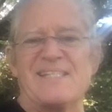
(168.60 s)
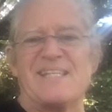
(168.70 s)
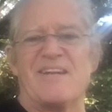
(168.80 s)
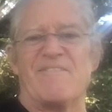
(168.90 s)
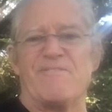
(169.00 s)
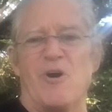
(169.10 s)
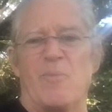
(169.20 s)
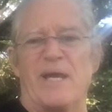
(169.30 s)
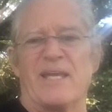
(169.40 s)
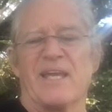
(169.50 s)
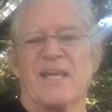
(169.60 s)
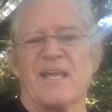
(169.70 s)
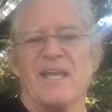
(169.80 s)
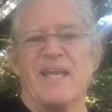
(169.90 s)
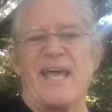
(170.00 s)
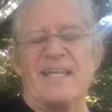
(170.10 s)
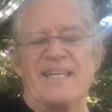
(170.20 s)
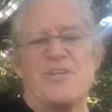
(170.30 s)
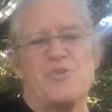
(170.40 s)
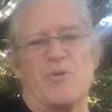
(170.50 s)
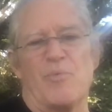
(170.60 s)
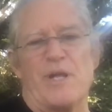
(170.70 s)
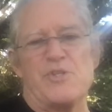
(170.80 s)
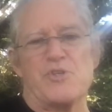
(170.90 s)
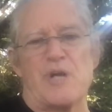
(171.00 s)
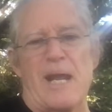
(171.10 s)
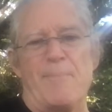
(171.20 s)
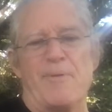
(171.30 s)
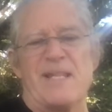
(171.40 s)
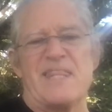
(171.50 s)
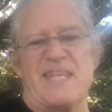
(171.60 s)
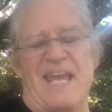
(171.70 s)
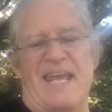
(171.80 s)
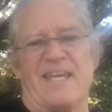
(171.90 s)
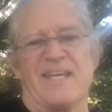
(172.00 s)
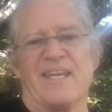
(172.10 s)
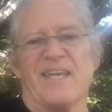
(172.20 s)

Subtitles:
xenophobic, unless you're a red striper and think